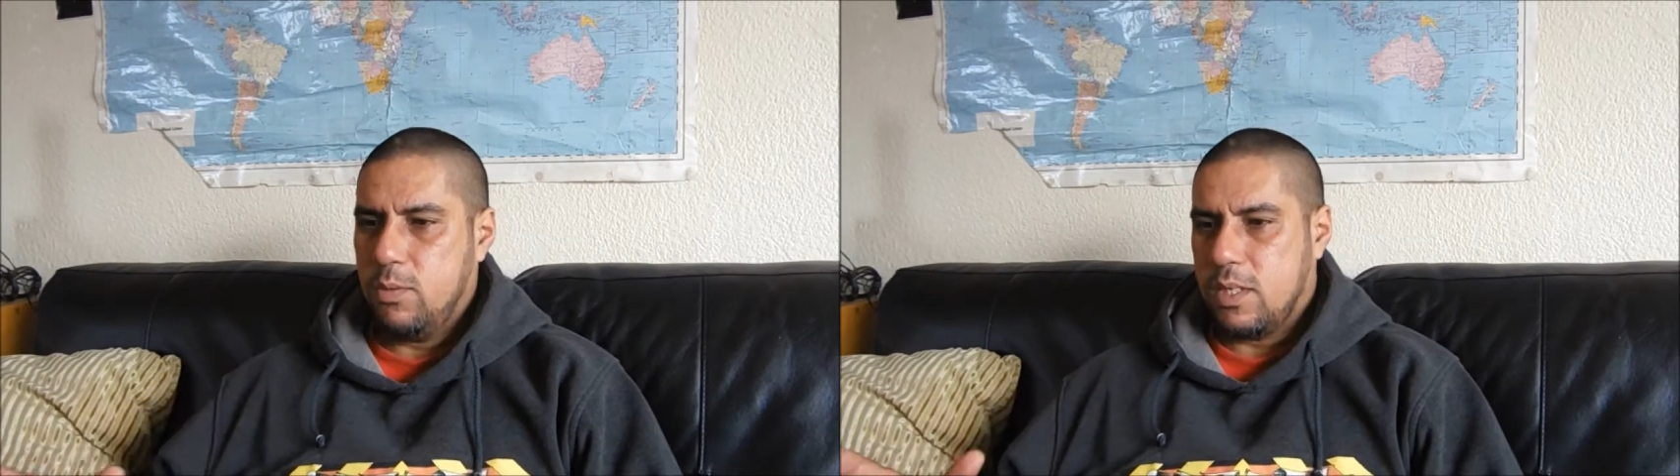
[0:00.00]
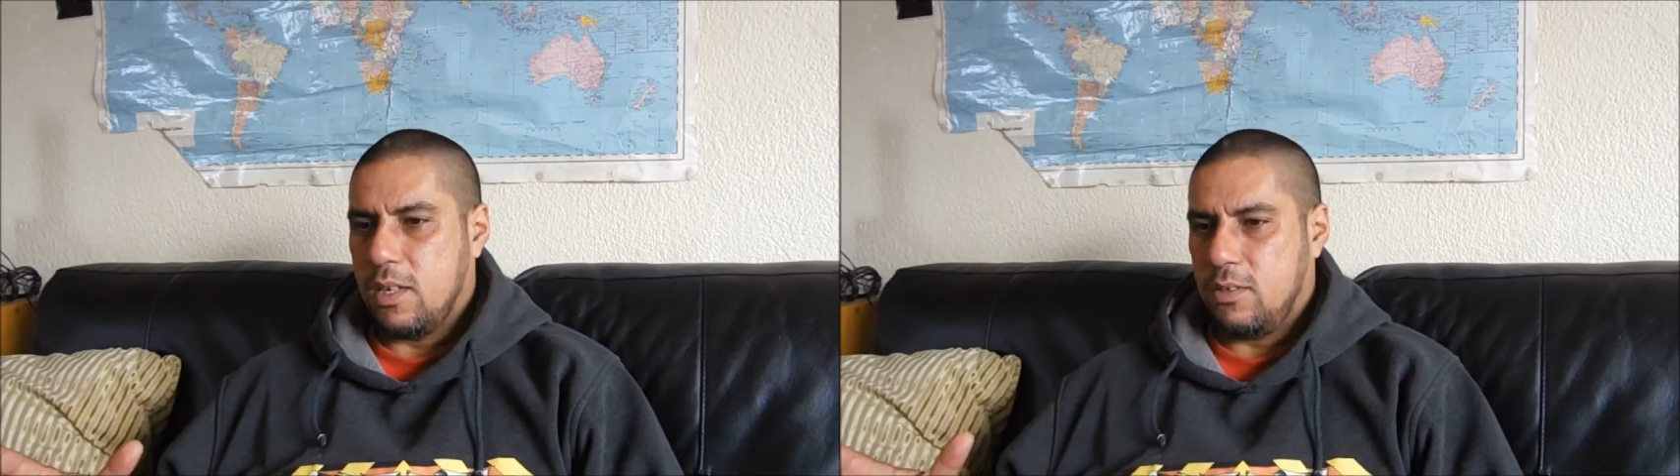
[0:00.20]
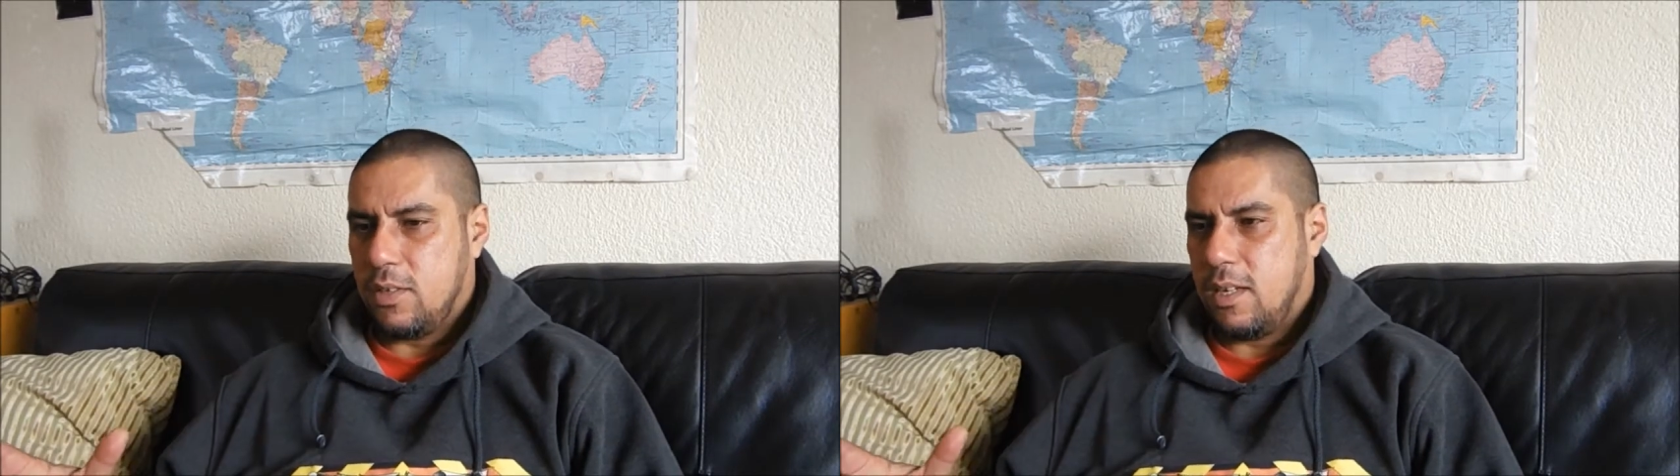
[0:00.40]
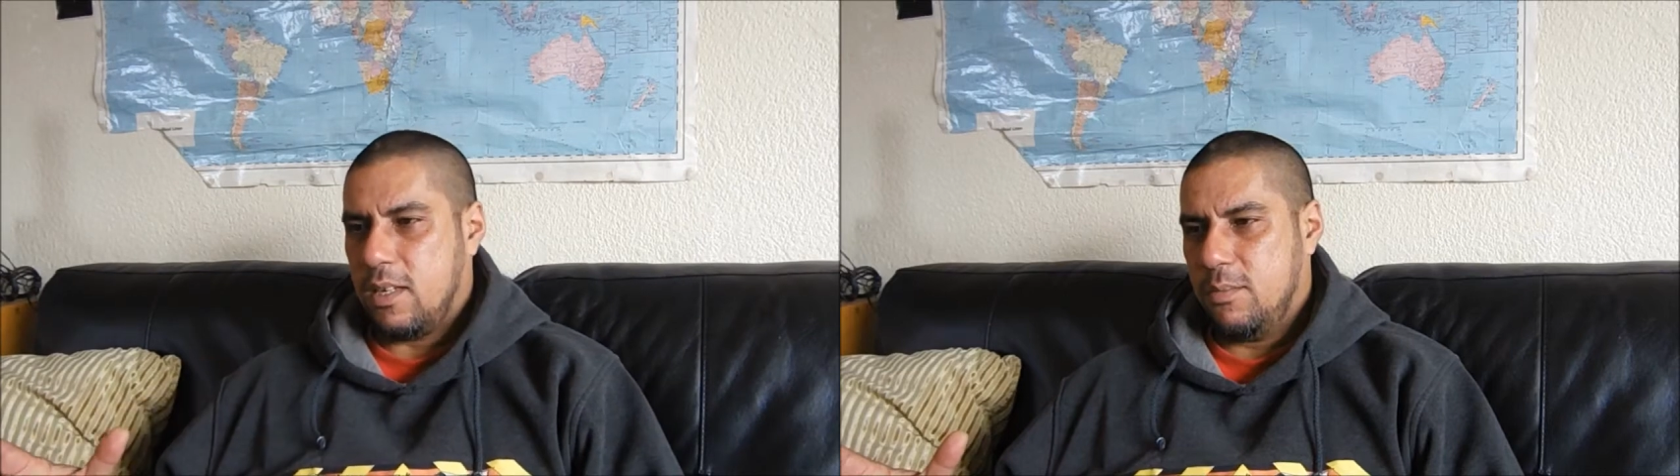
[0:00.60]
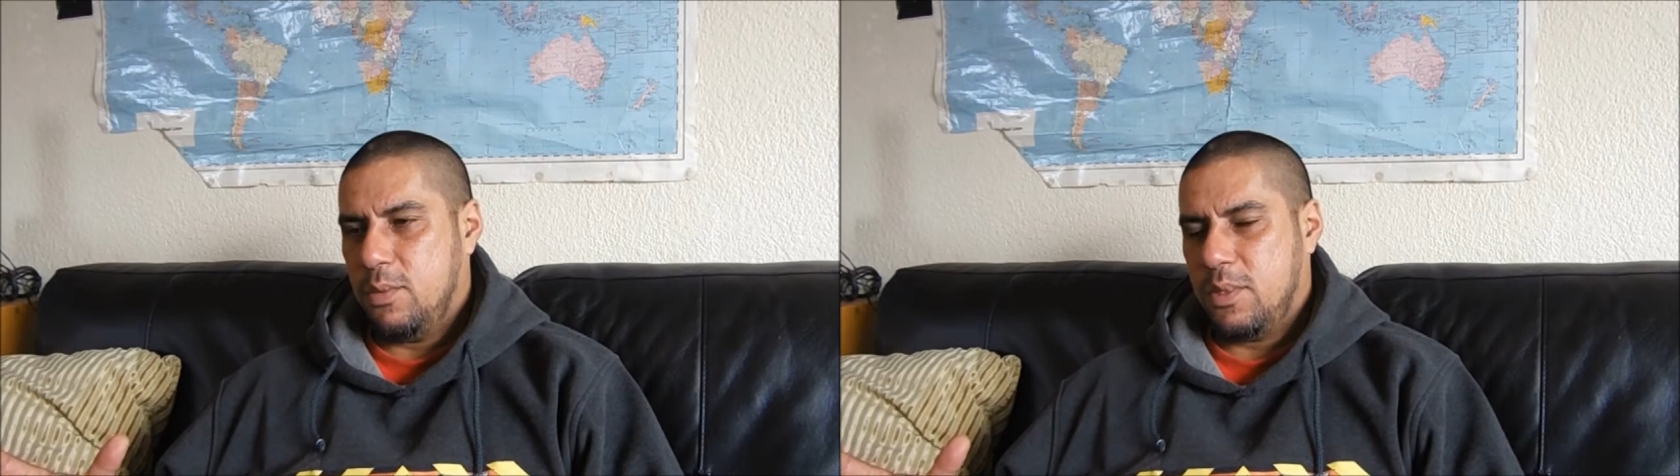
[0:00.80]
would go to
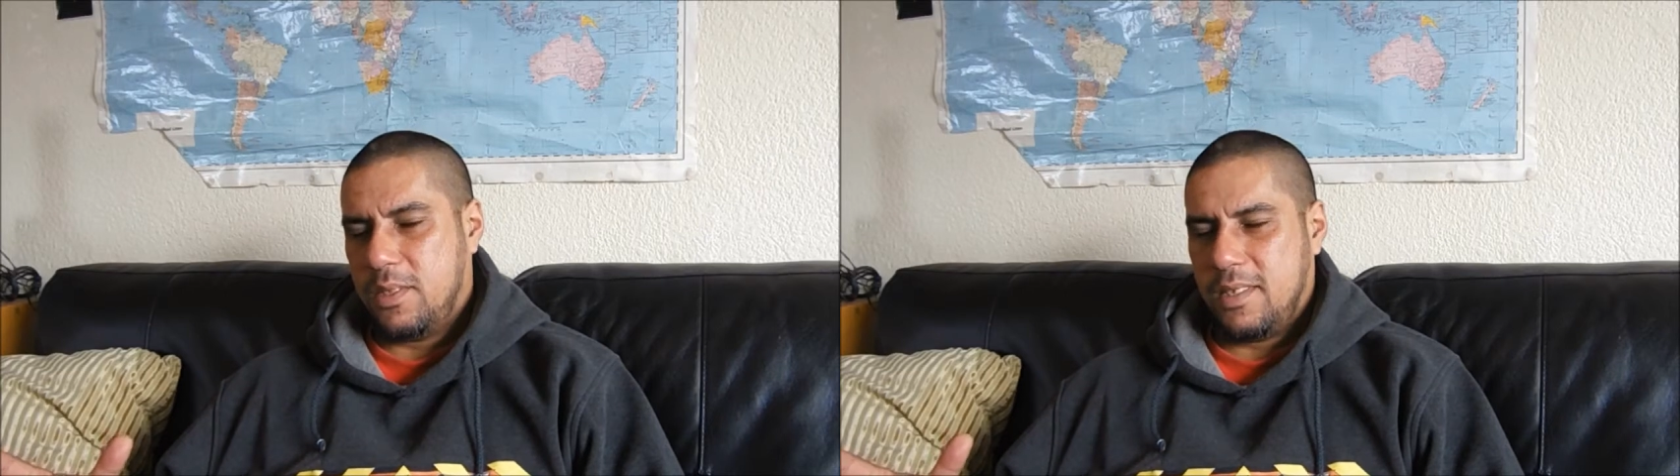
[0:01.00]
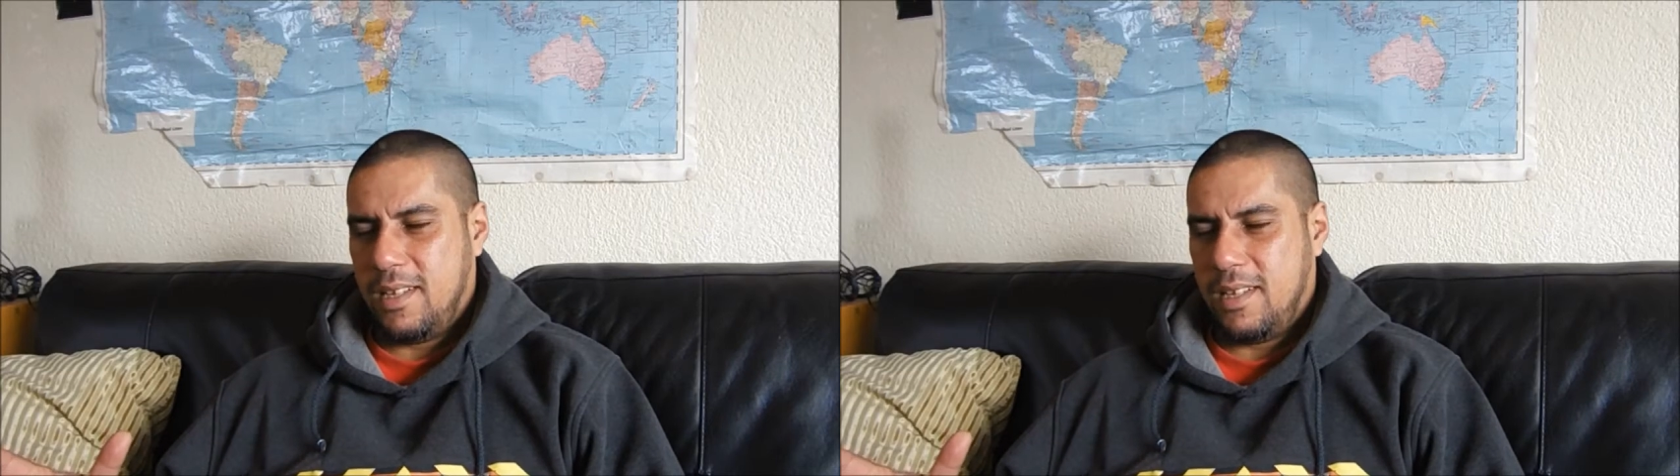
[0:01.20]
clubs